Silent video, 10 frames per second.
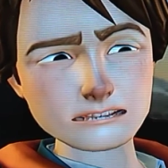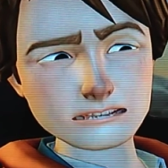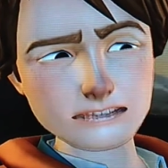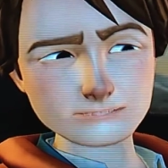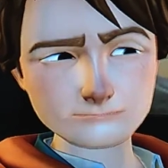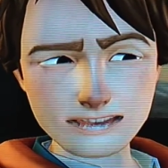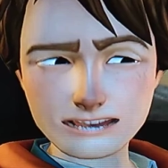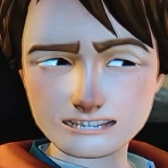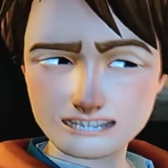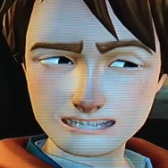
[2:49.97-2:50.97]
turn it on.
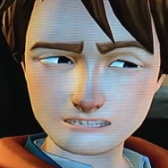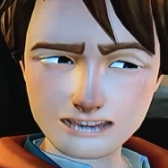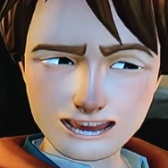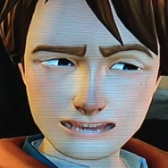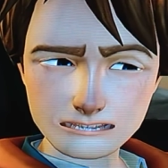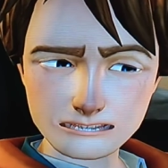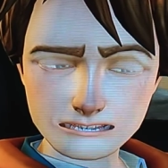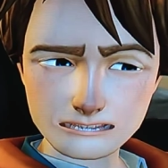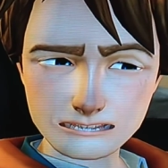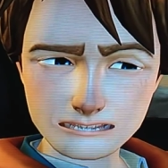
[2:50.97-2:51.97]
Automatic retrieval?
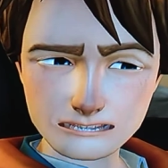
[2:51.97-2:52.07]
In